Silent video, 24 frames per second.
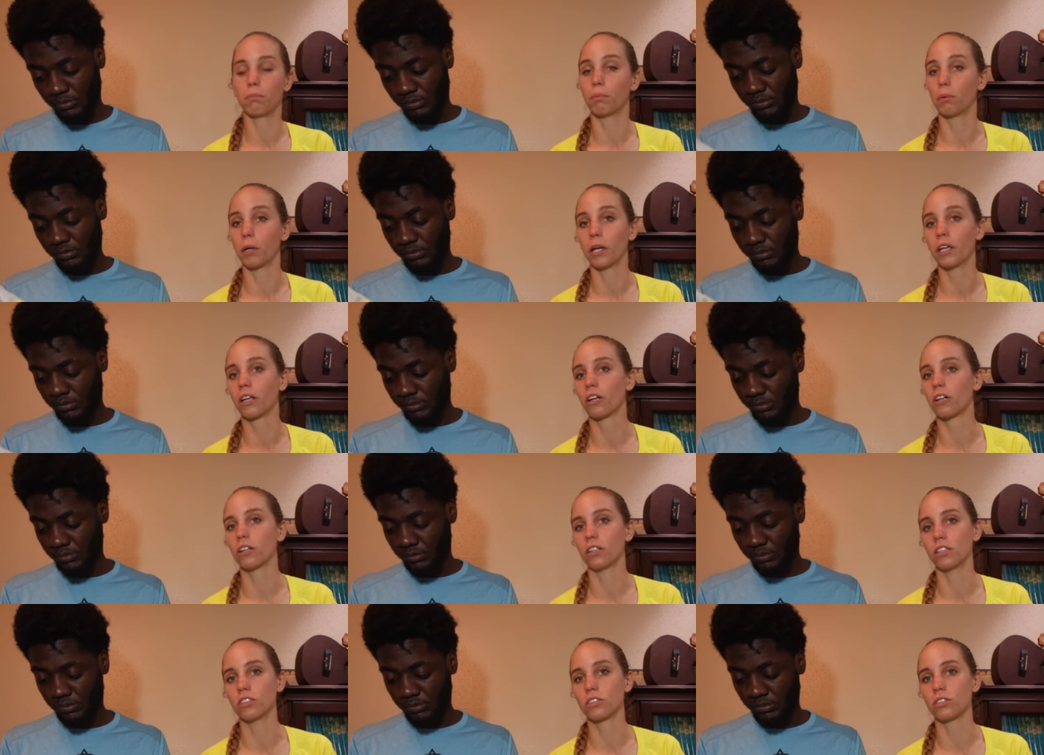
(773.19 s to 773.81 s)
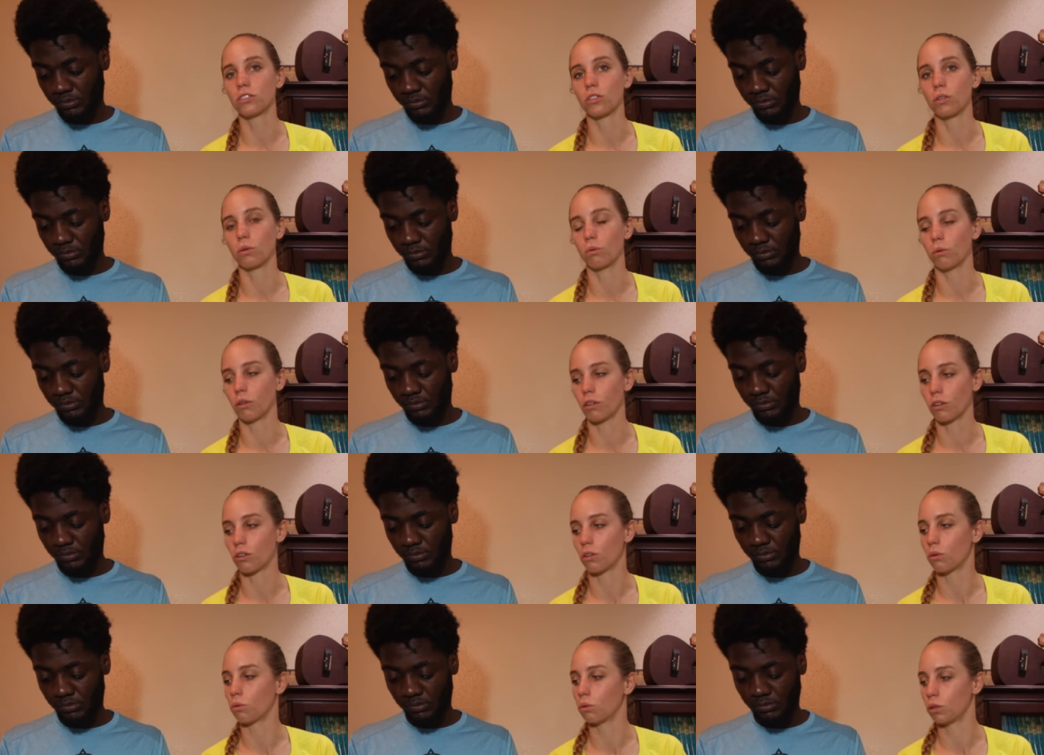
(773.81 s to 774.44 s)
Speaker 1: bring your insole
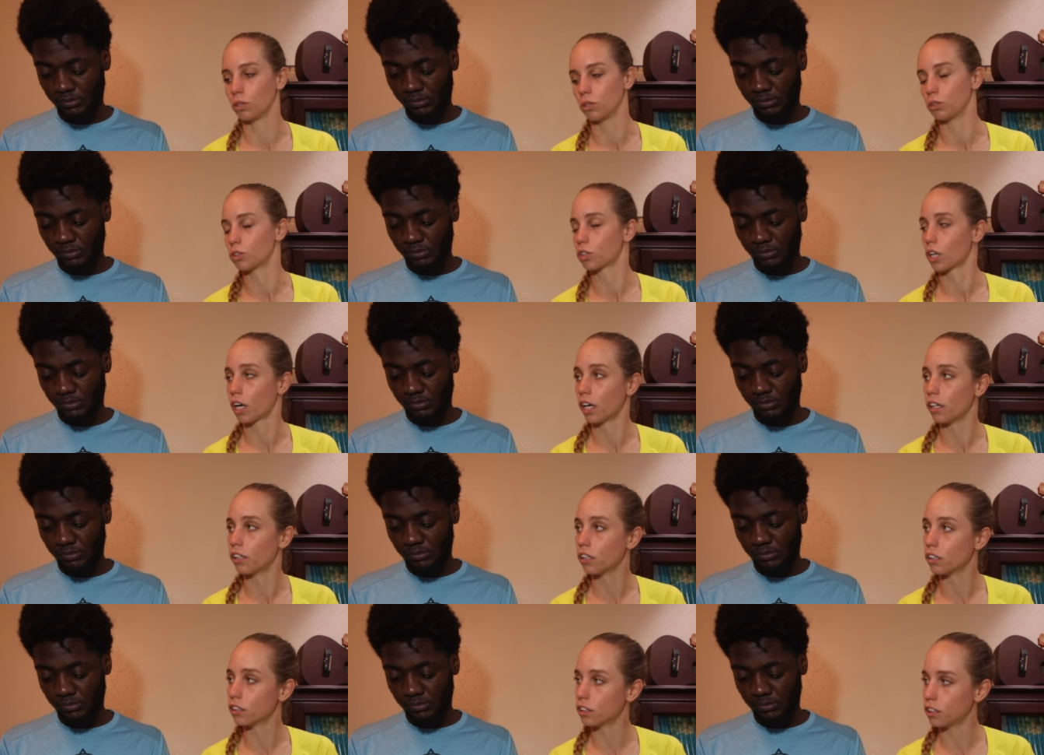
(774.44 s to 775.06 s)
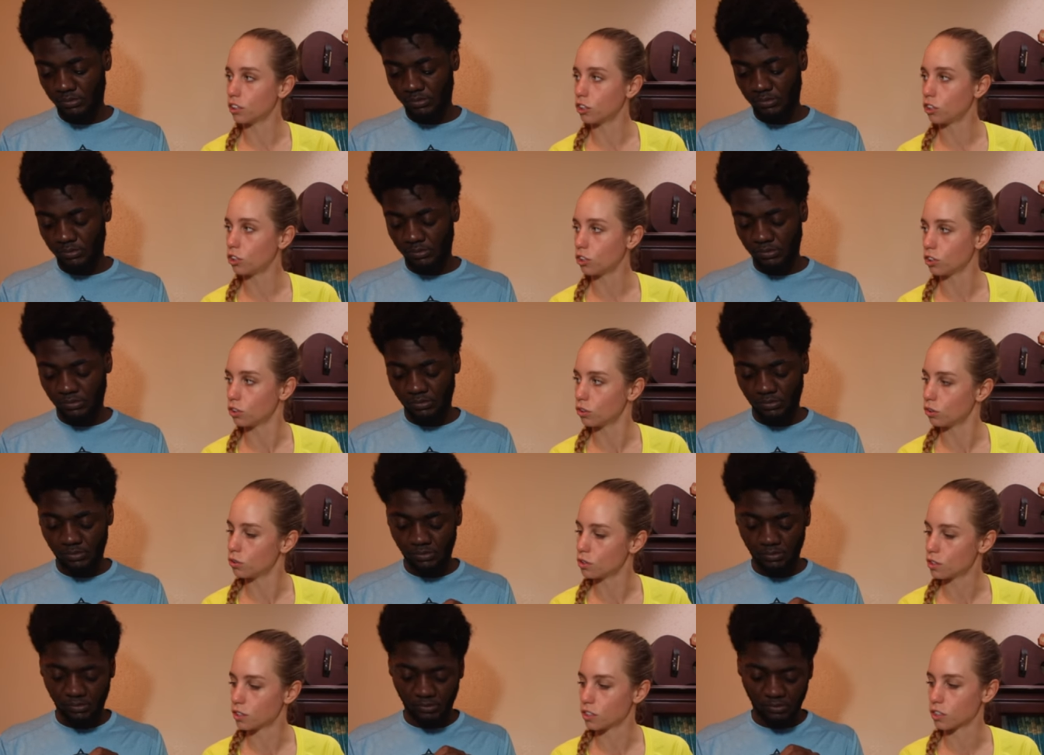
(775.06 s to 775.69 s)
with you when you try on these
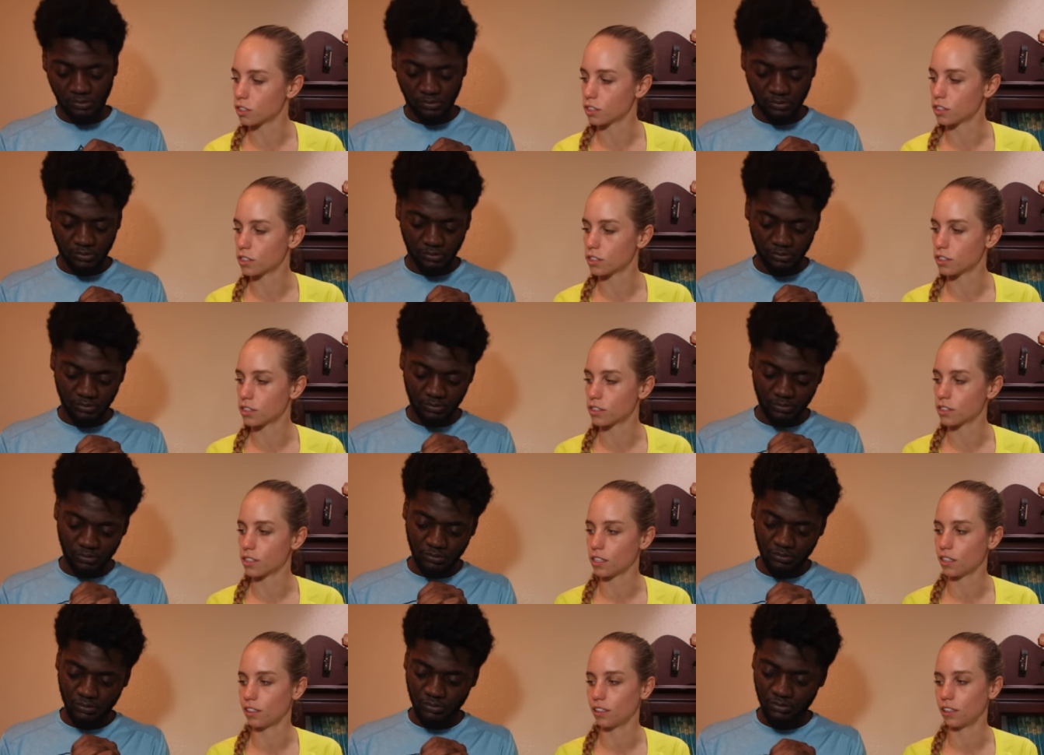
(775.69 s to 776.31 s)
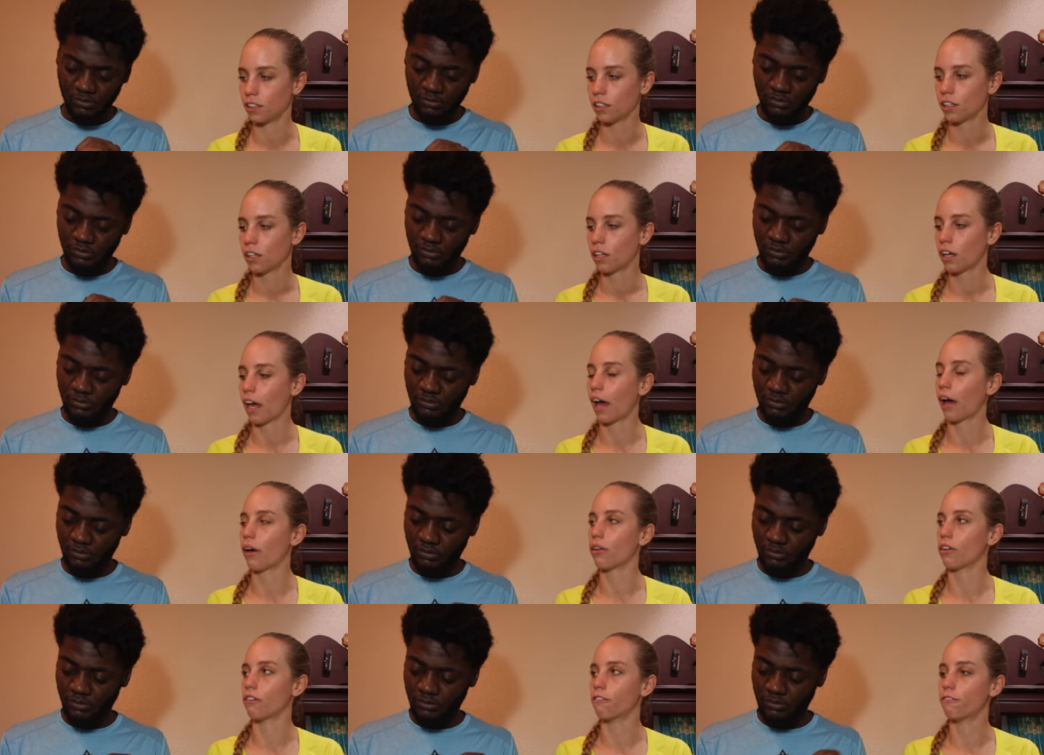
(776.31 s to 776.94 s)
shoes just to see
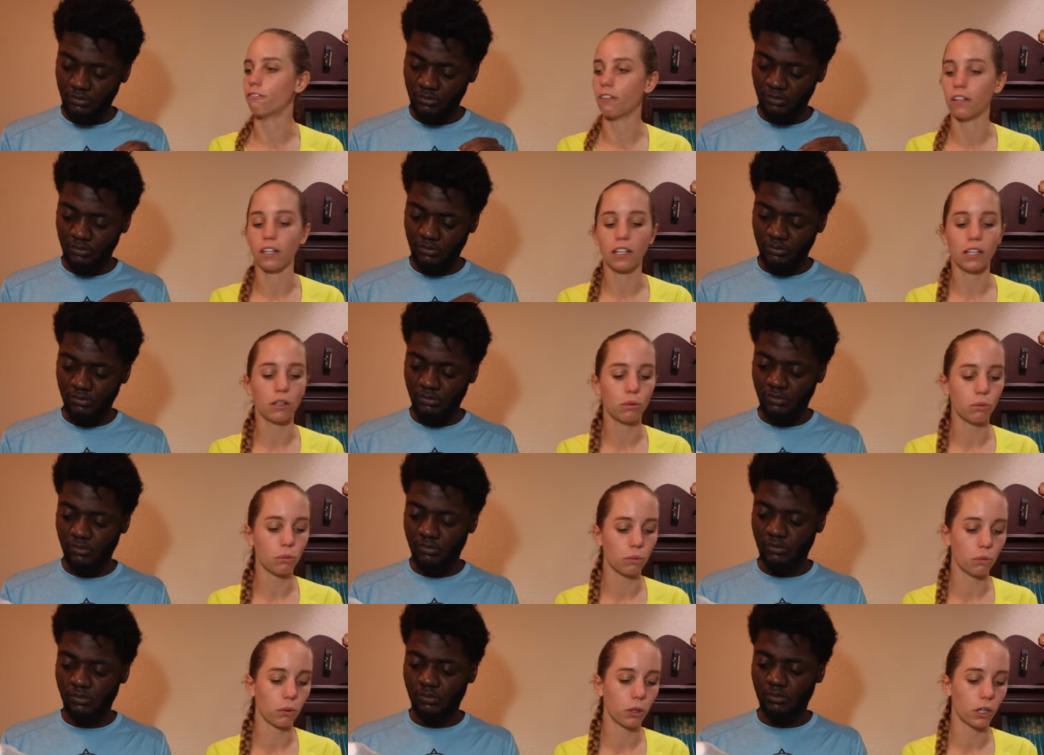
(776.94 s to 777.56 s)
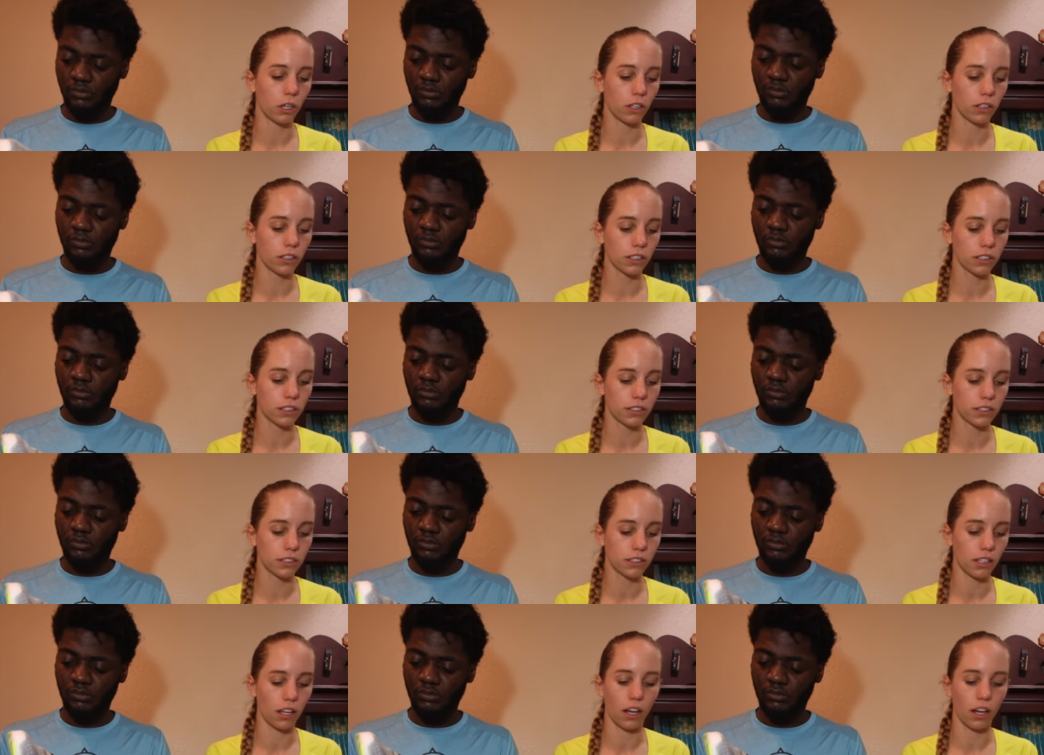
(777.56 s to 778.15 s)
how the fitting works.